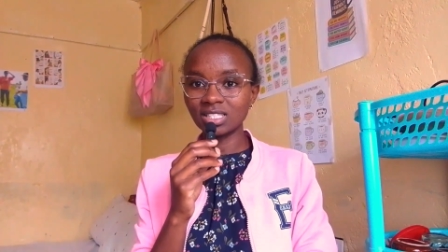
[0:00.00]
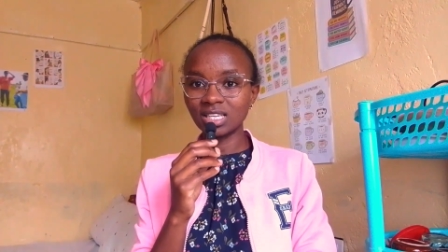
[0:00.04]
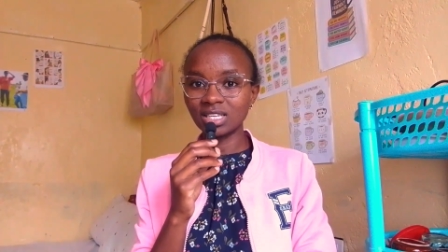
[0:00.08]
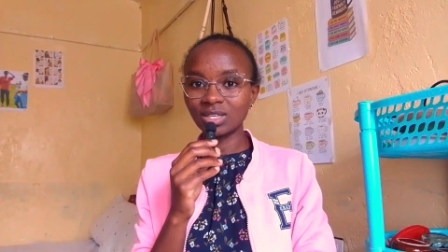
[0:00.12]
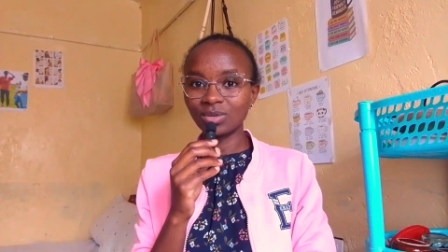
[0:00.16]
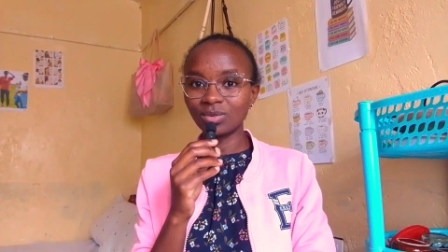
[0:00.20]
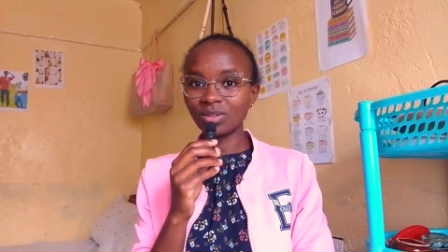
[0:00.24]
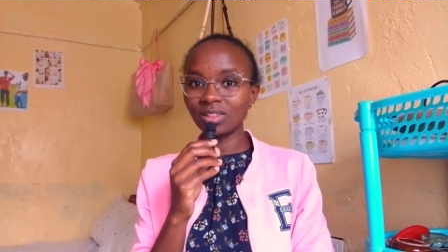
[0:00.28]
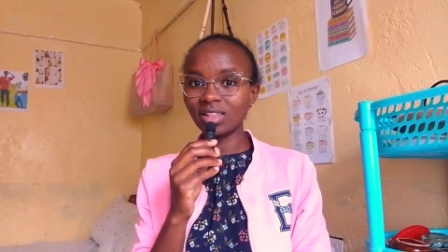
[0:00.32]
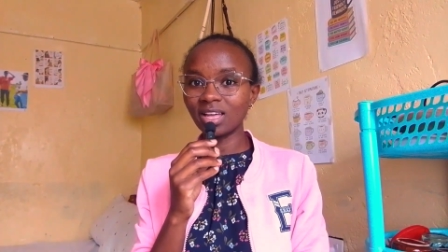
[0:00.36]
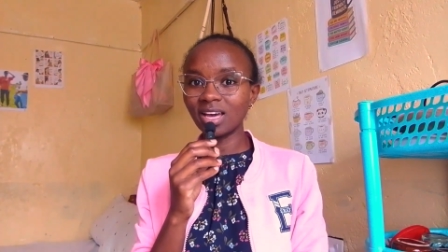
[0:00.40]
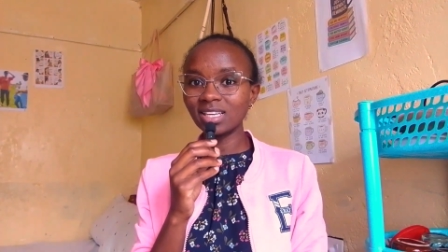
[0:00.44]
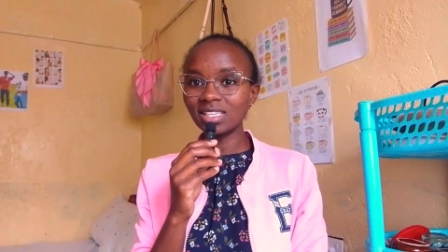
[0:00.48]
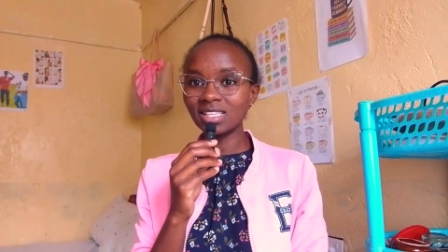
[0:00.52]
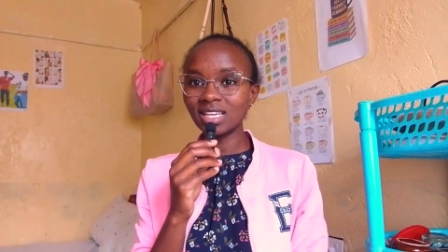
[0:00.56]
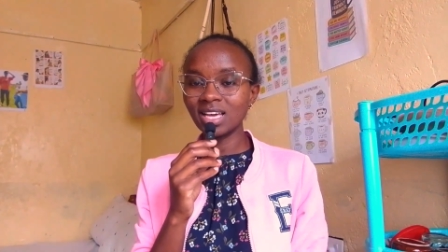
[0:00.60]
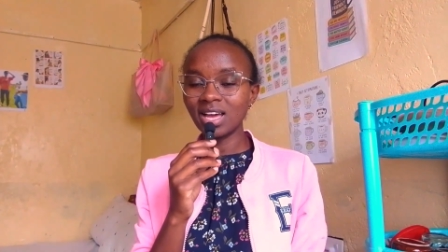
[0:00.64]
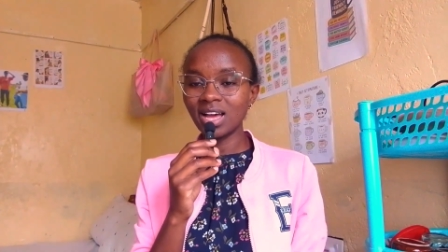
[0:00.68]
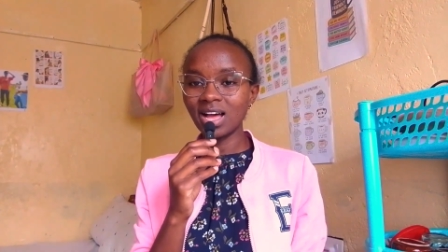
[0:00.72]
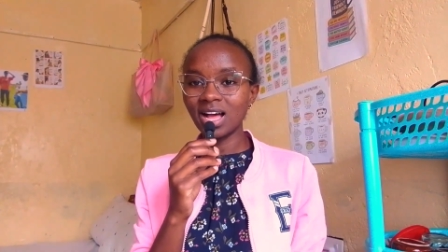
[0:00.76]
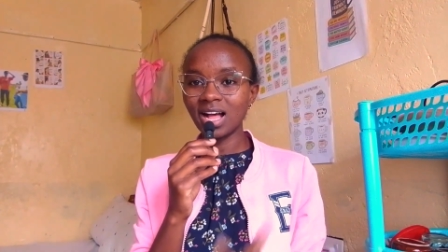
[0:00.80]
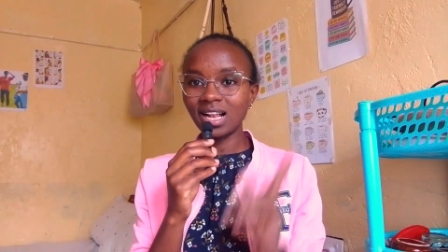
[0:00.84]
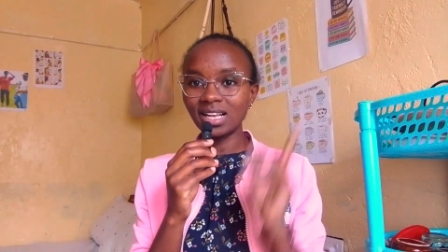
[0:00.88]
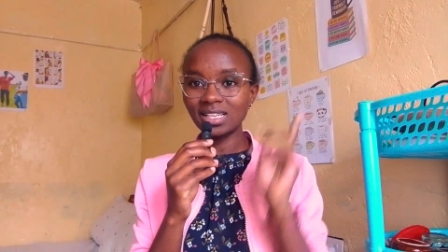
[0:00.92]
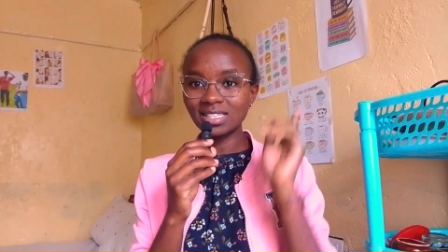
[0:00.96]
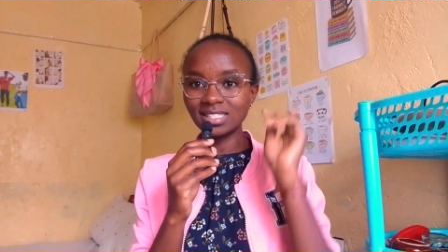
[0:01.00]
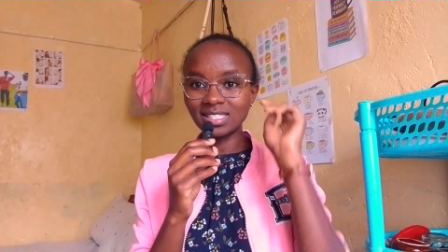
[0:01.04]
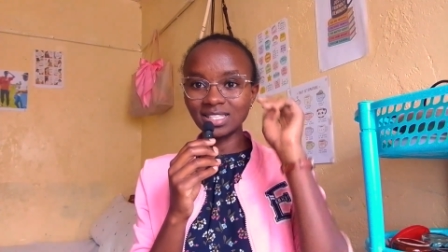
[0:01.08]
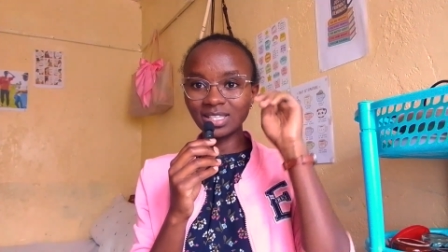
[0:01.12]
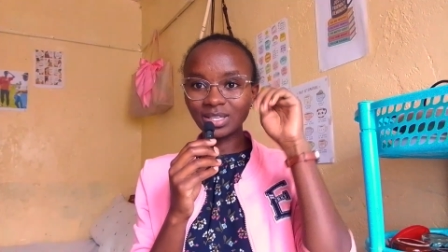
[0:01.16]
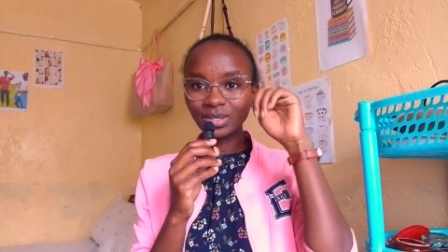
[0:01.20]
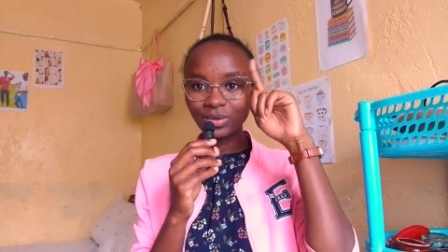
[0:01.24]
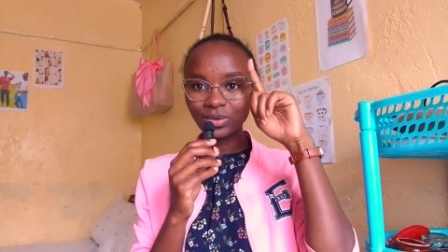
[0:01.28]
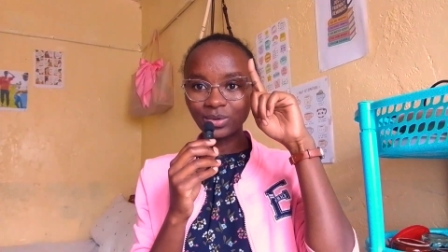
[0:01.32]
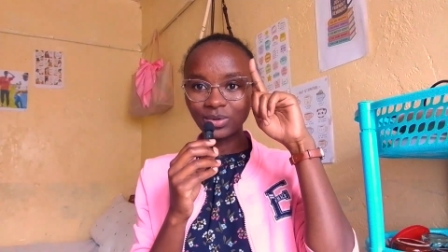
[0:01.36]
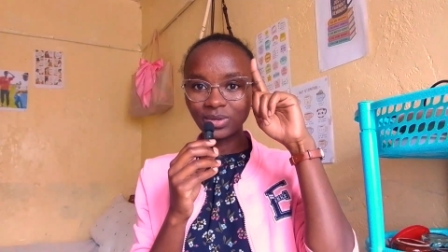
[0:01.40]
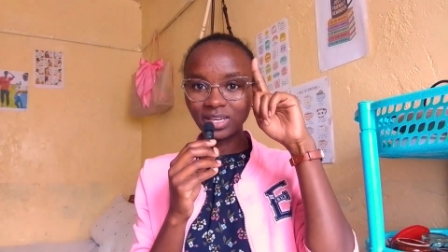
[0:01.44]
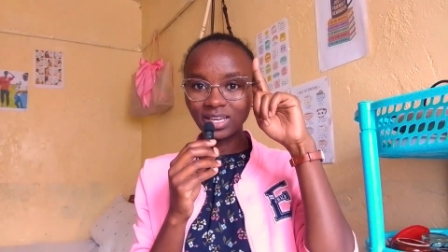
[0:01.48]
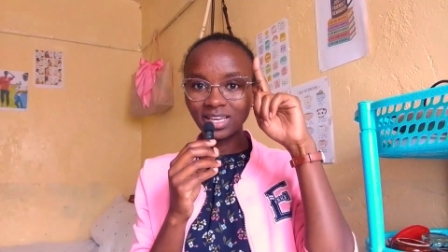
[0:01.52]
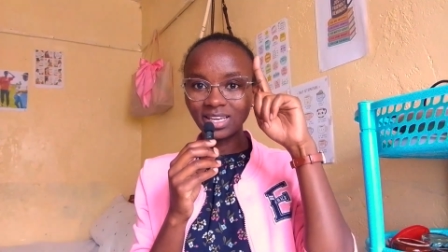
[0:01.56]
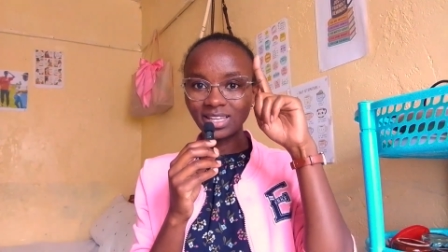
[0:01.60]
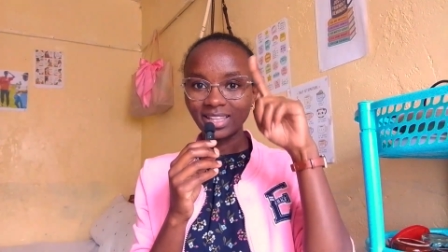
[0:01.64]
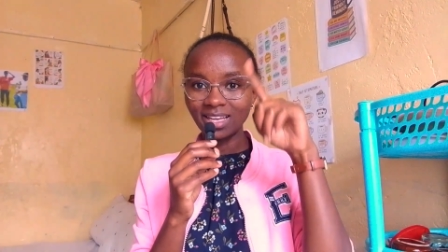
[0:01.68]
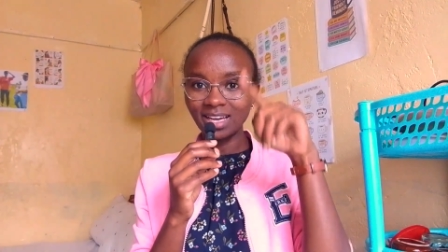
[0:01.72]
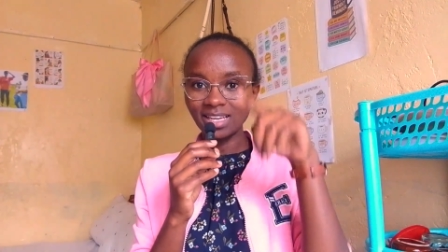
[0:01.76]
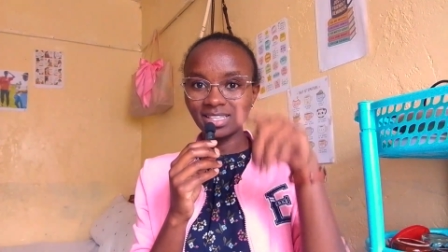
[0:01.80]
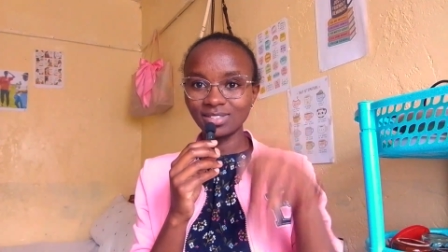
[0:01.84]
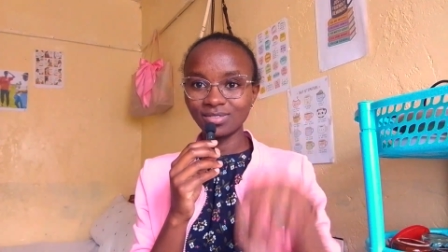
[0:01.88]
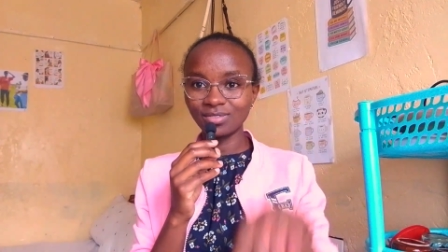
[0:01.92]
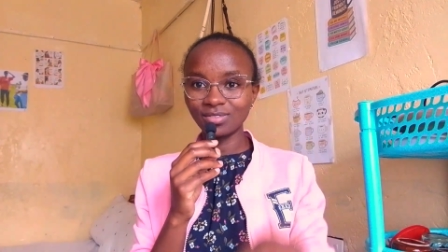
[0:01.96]
And with that, I'll see you in
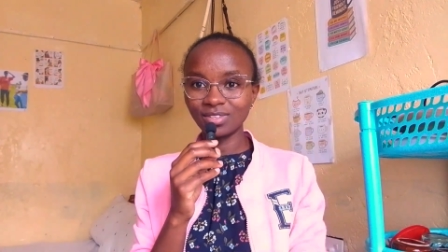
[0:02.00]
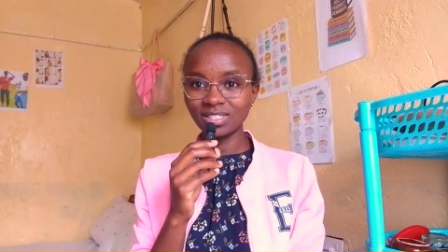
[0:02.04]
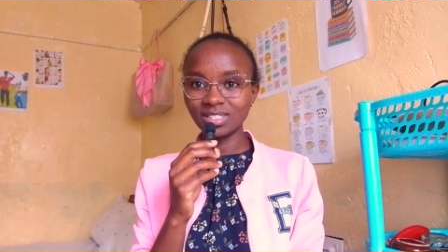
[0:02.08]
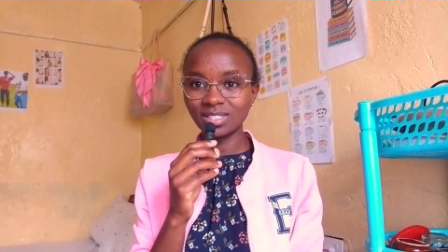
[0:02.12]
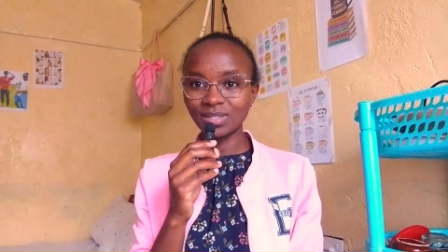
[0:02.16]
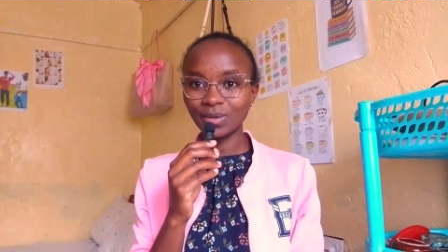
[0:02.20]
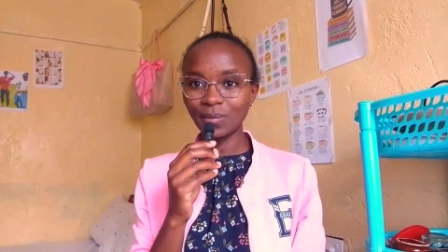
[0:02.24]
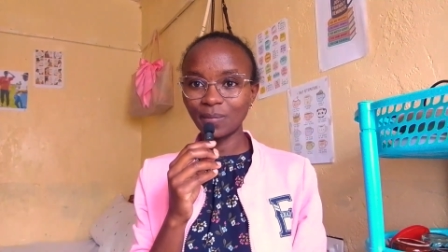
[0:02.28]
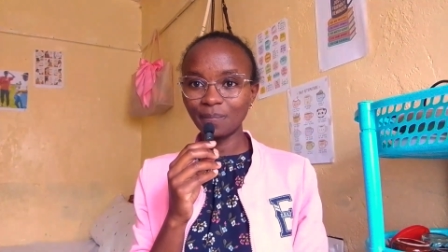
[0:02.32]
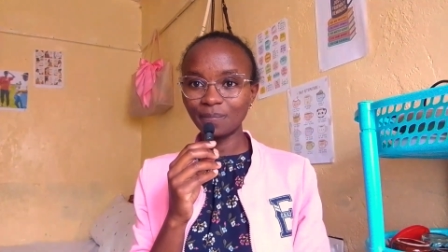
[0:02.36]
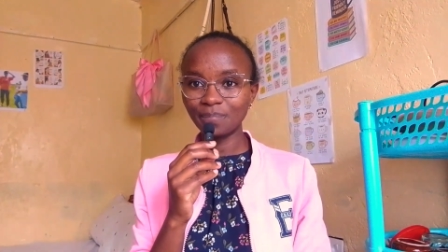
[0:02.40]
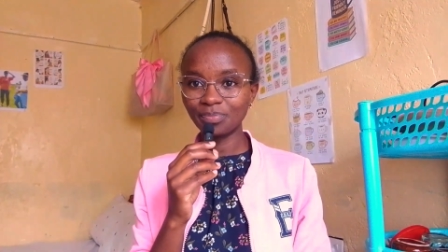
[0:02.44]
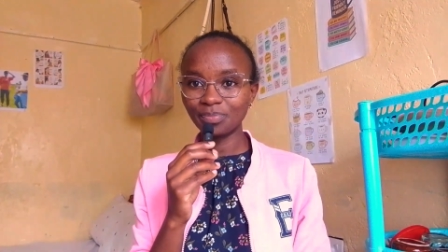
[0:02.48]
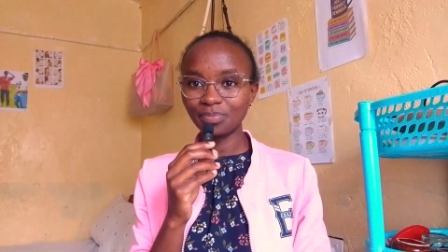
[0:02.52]
that video.